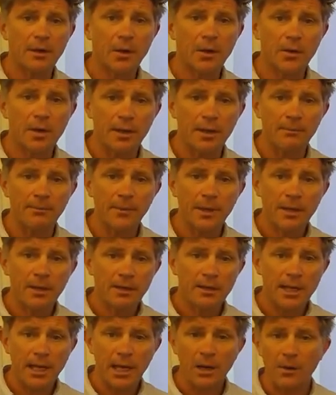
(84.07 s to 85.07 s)
Okay.
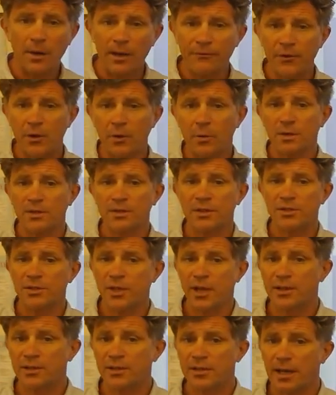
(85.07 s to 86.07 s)
Now, if you want to
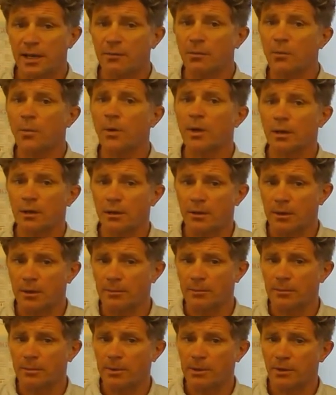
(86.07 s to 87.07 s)
change that, we can look at
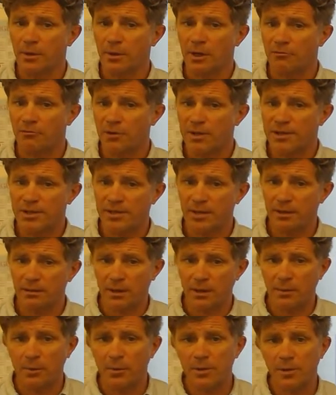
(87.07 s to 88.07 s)
maybe doing a
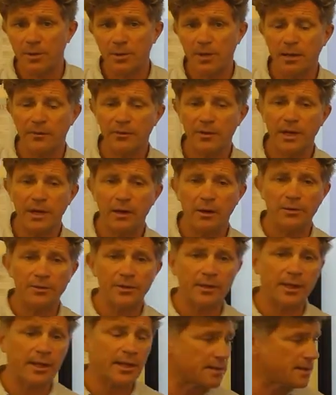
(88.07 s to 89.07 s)
resit, and we'll cover that on
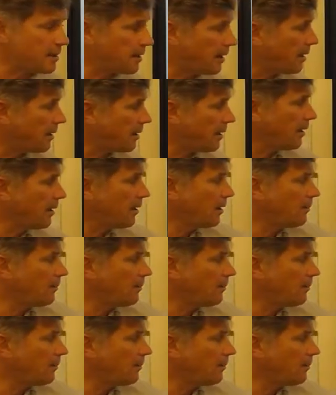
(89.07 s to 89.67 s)
the next slide.